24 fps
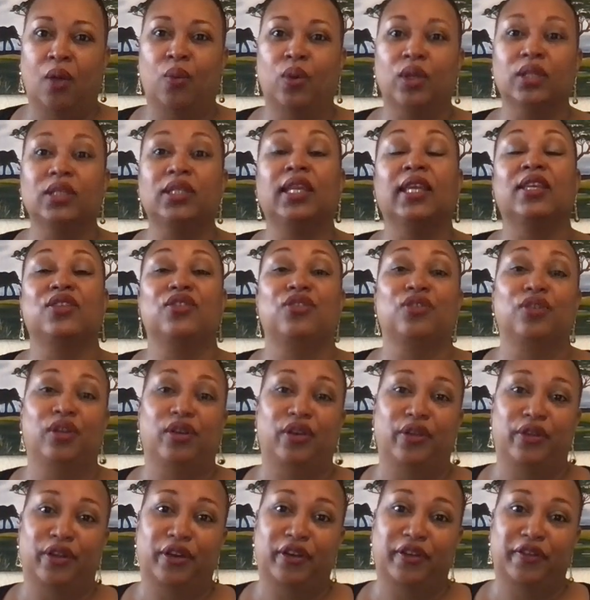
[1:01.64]
What can you
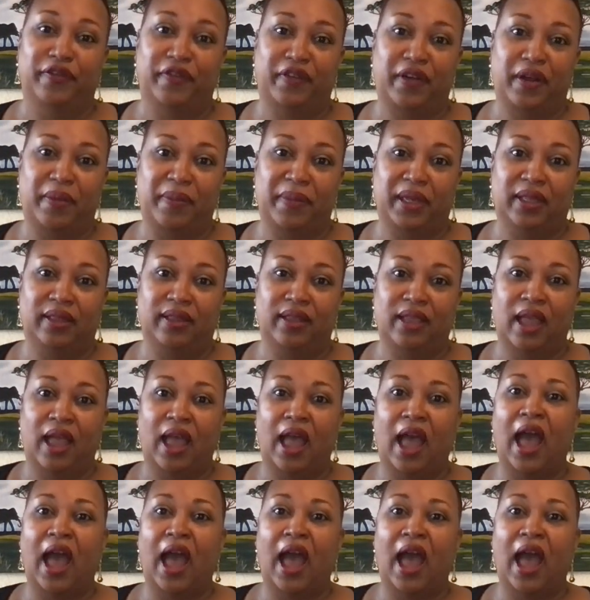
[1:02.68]
learn from it?